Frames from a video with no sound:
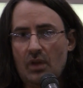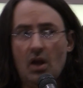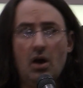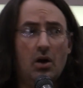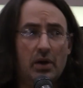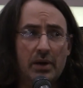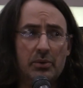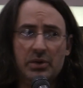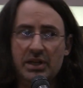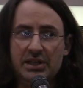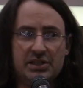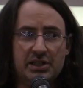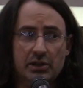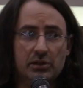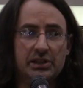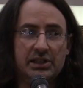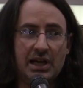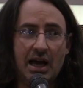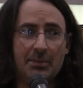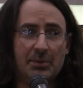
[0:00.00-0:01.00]
oh, that's the
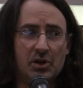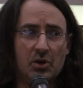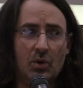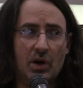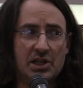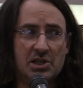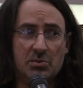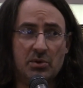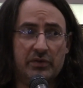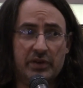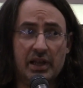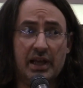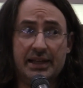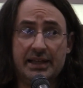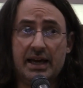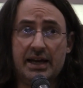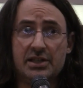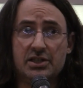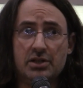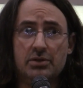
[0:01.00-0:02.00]
only time you can watch a movie
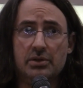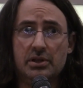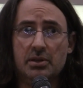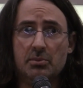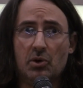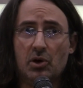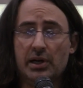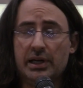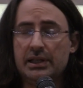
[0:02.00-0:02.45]
like that. Just in the